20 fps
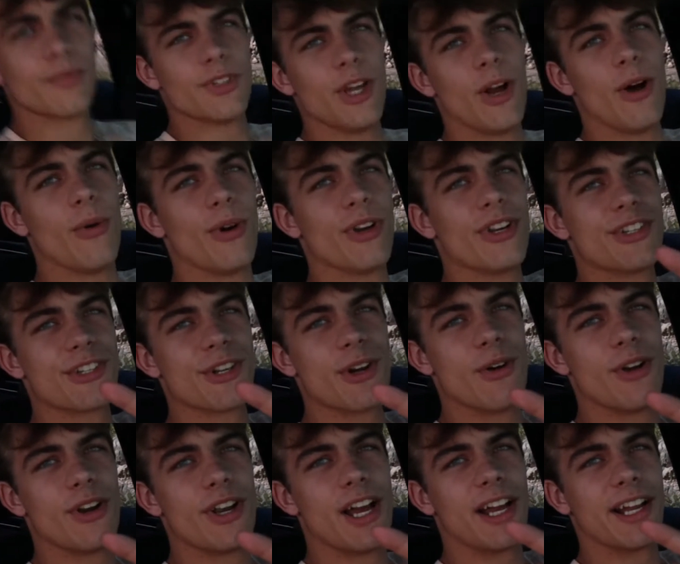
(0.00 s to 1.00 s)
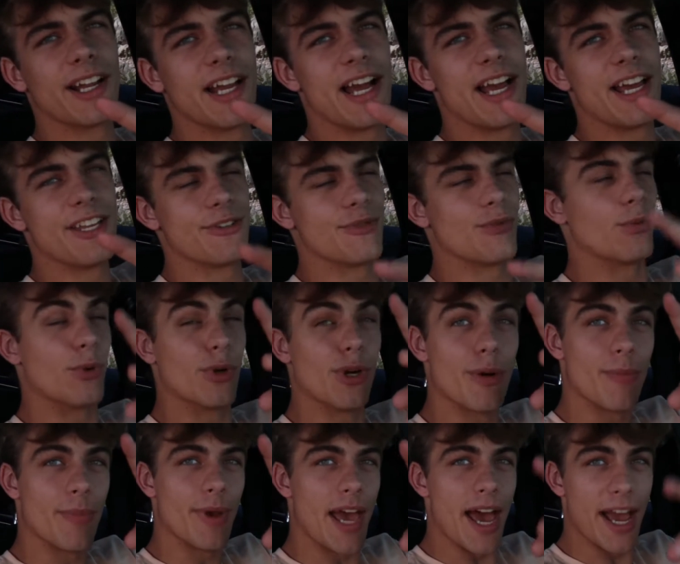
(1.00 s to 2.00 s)
Yo, what is going on guys?
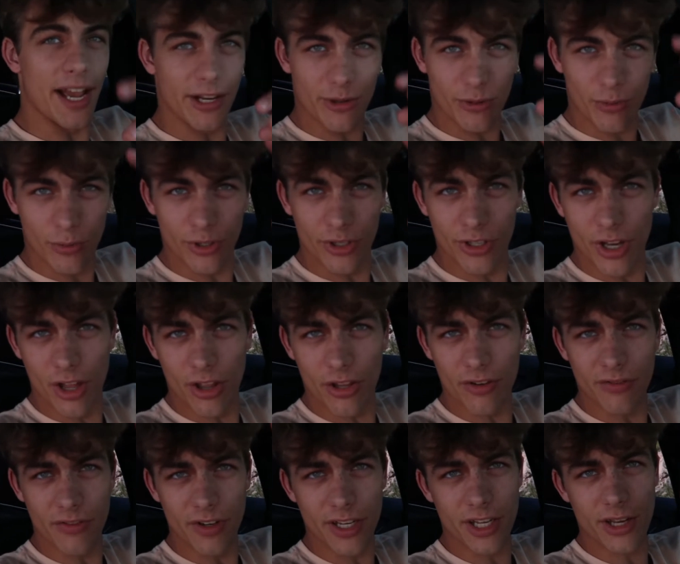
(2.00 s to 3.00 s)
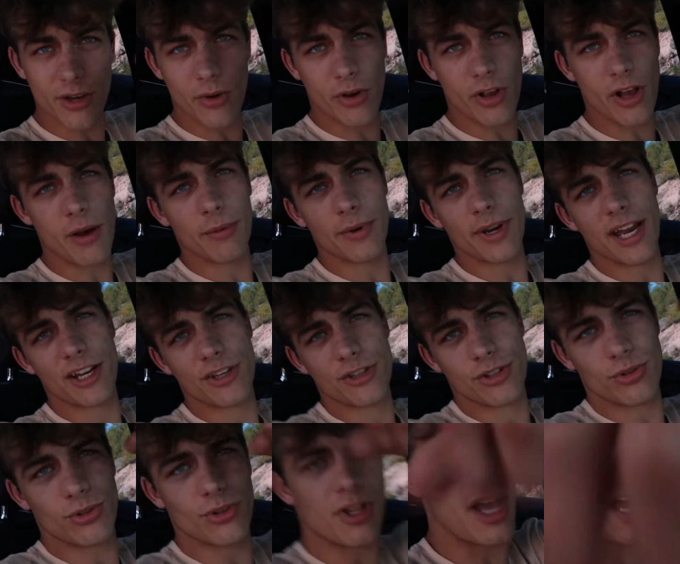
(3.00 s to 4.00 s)
We're back with another video coming
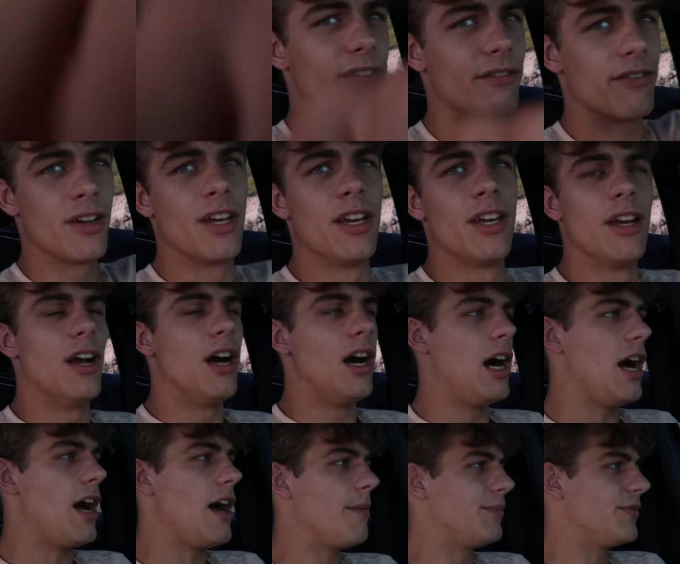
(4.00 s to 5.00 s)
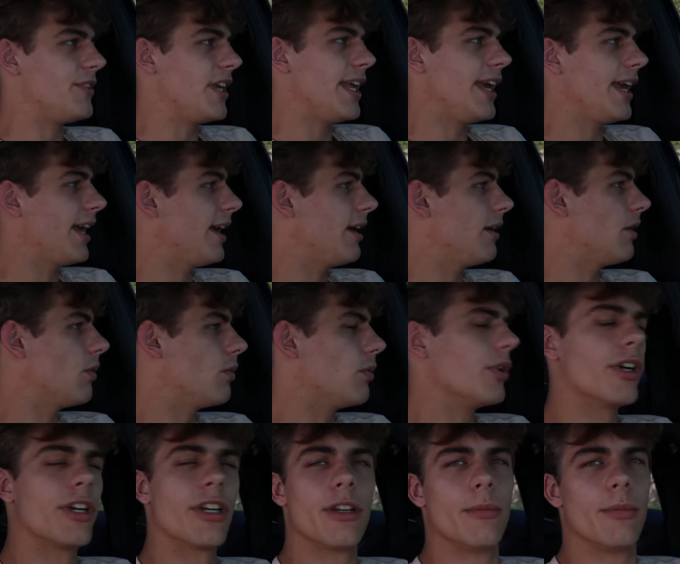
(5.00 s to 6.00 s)
at you live. Um, today,
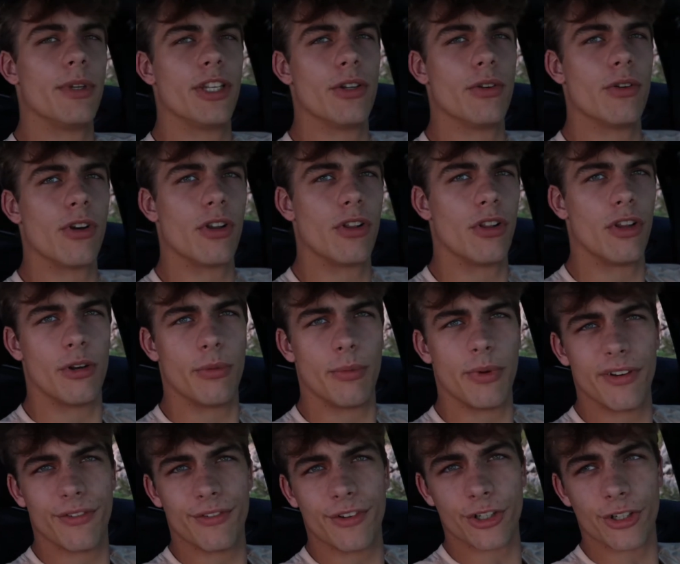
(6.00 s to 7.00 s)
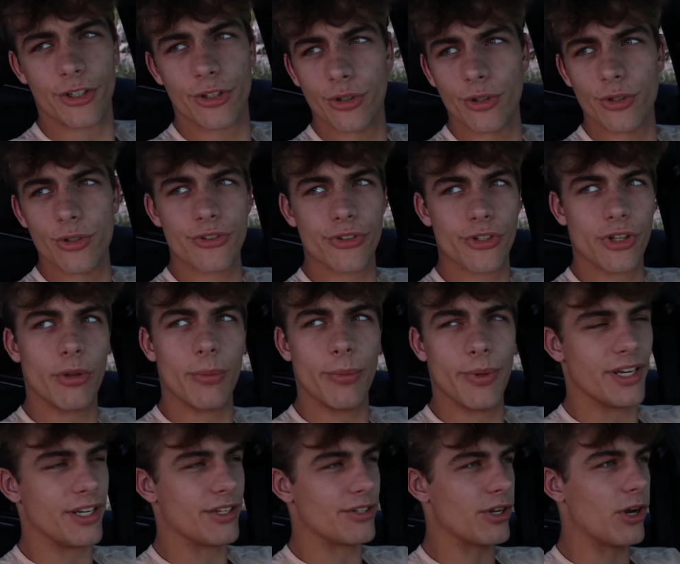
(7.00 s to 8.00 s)
we're gonna be doing a little bit of a cruise, a little
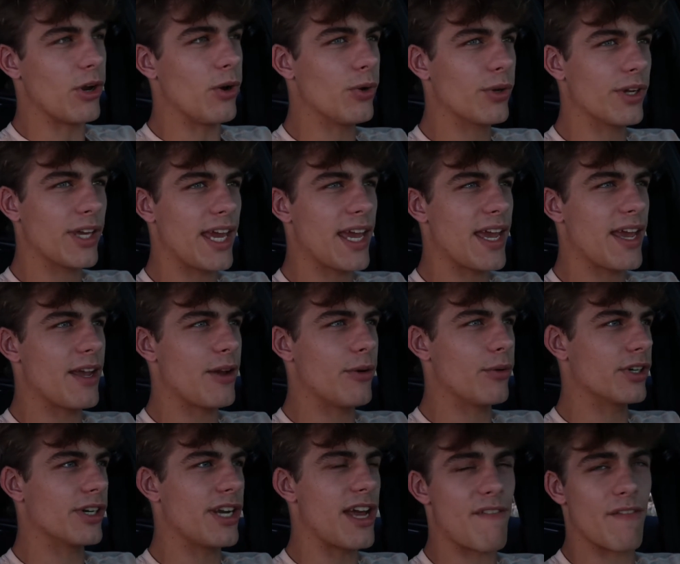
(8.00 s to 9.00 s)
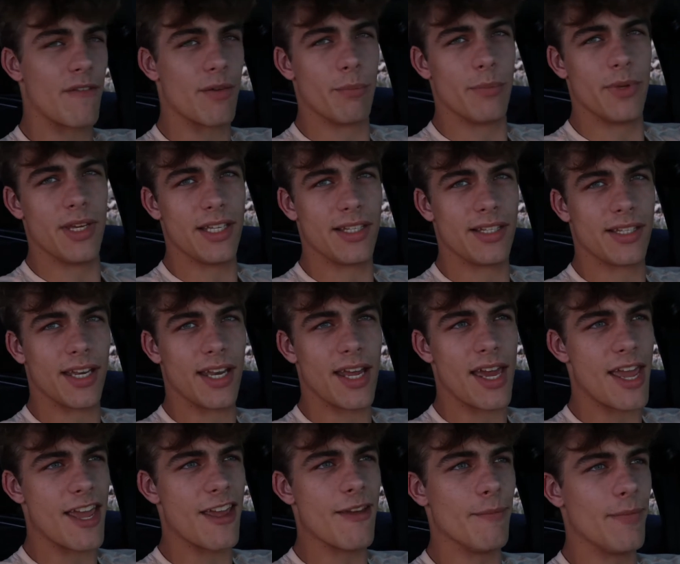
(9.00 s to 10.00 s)
bit of touge. We're gonna have a meet
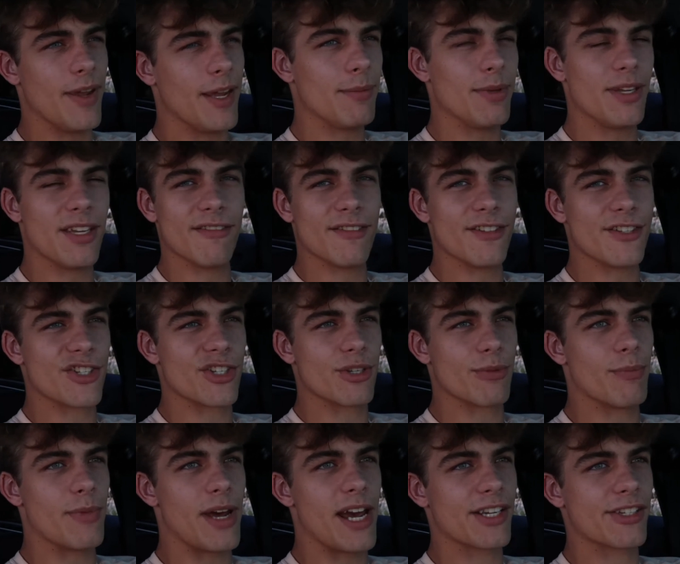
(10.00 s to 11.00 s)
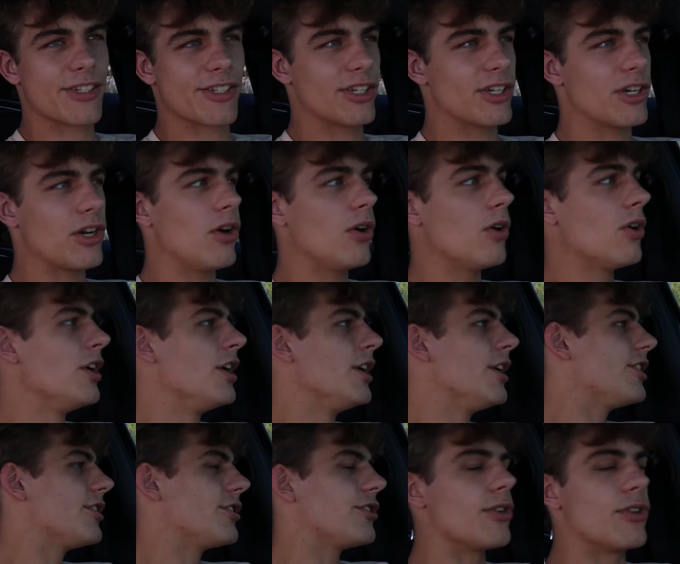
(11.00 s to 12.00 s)
tonight, maybe even some Mexico.
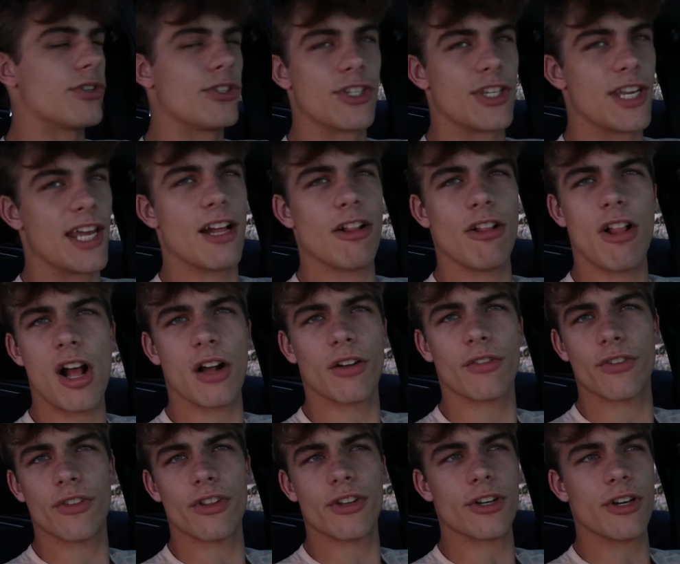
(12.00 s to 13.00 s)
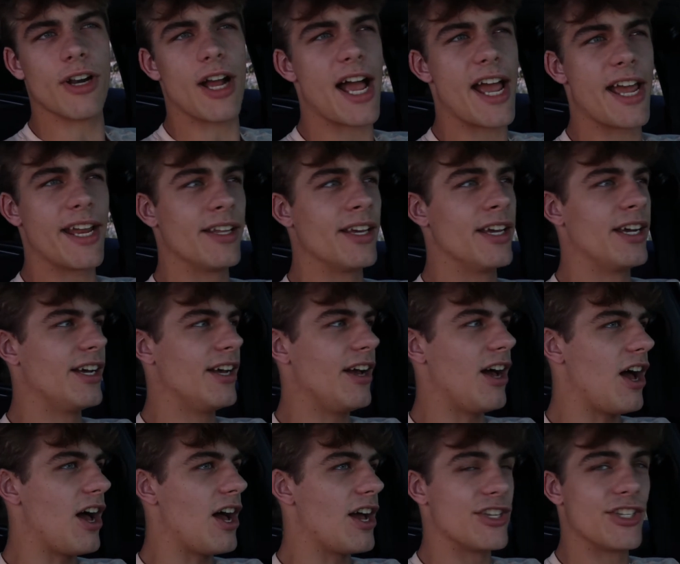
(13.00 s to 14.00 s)
So stay along for the ride.
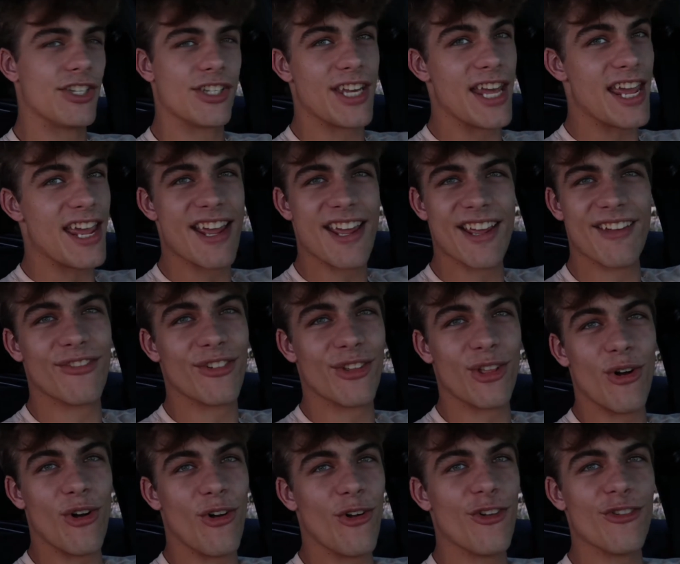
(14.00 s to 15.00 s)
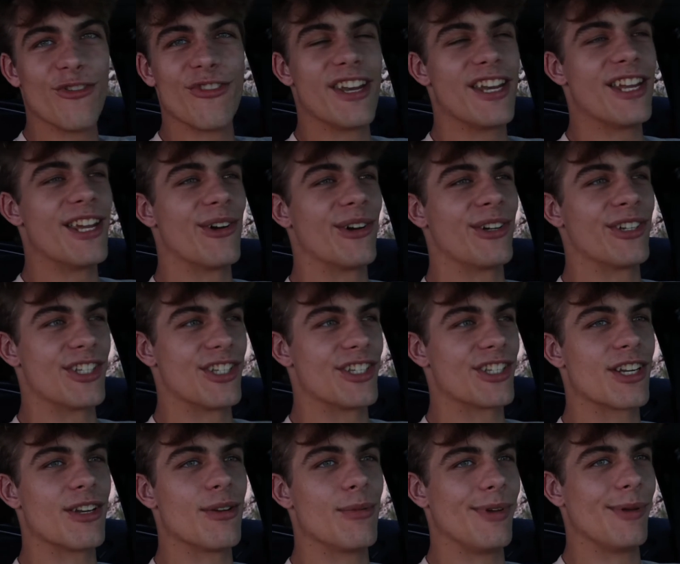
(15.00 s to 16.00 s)
Uh, stay for the whole video because
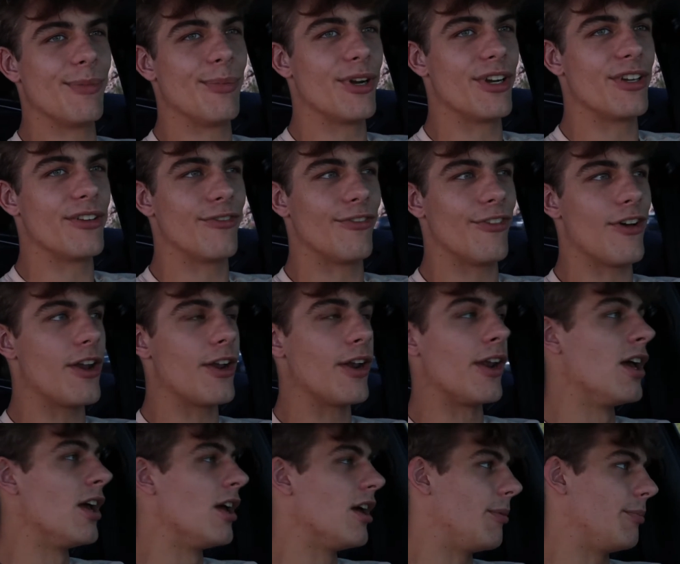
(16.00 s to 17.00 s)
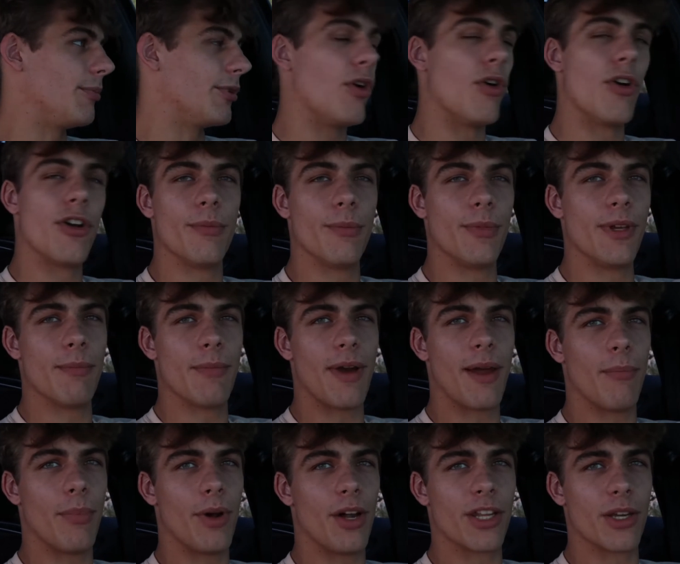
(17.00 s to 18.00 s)
it's gonna be pretty fun. I'm going to meet
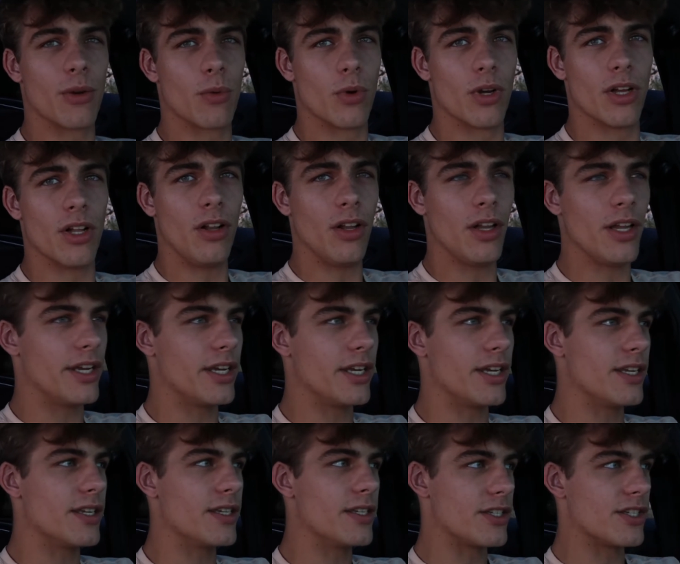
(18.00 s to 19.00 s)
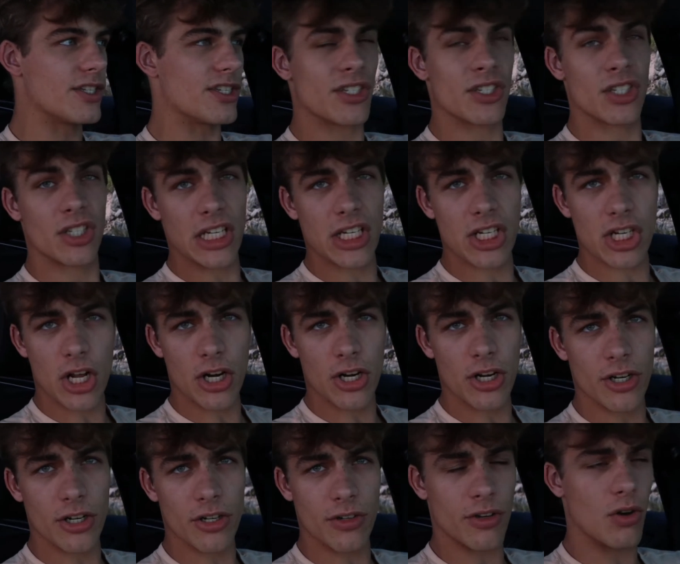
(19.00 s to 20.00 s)
my buddy Will and his
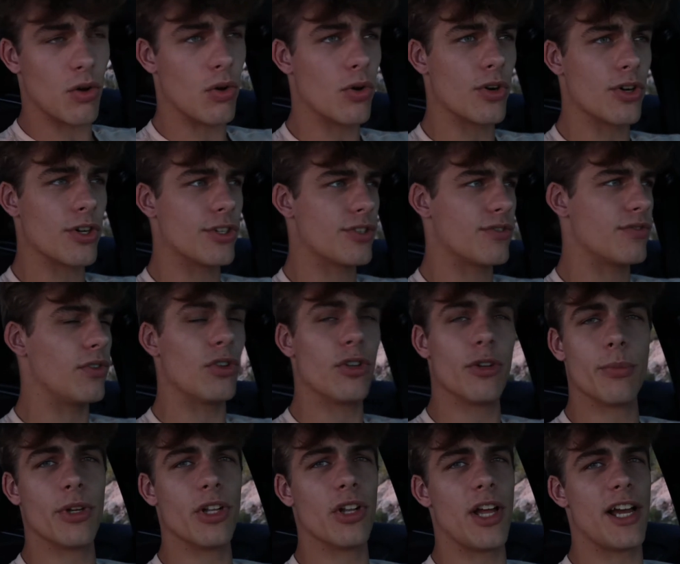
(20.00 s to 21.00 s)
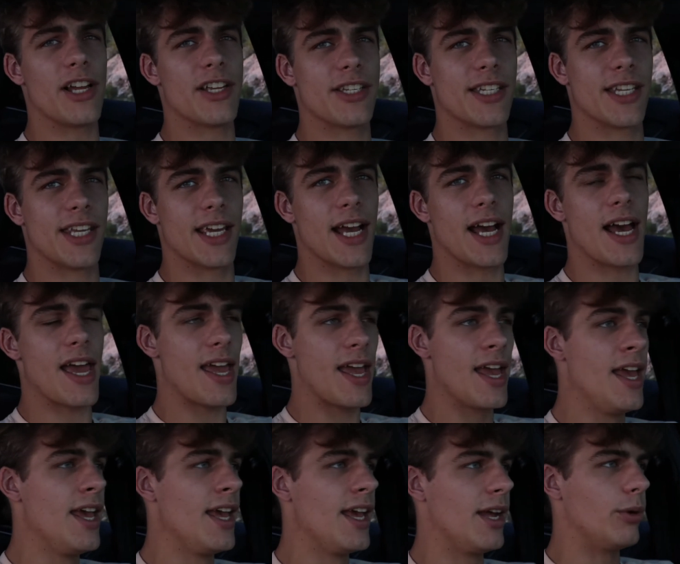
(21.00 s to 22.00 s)
600 horse fully built STI.